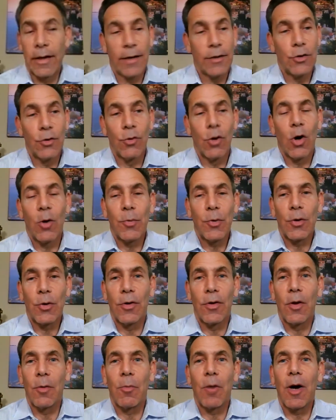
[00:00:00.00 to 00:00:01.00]
you hope you're
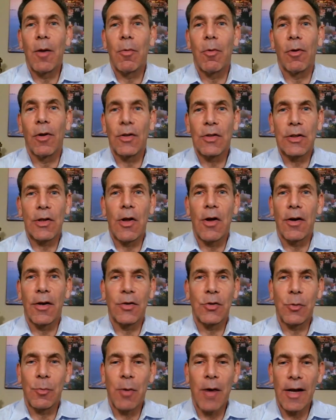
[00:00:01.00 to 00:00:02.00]
in the bubble as long
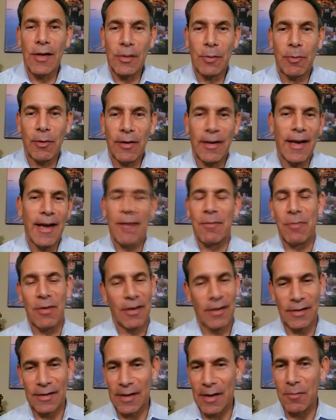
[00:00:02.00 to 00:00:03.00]
as you possibly can be,
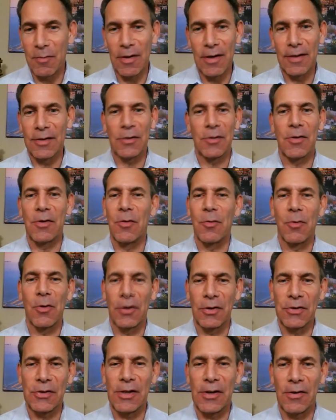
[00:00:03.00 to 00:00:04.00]
because that oh, means you're in the World
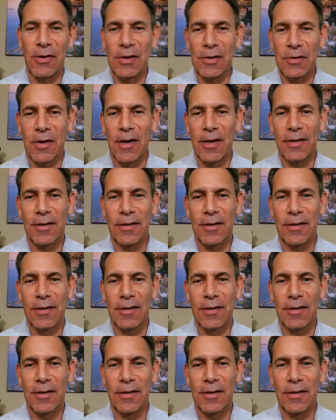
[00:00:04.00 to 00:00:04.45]
That's Series, right?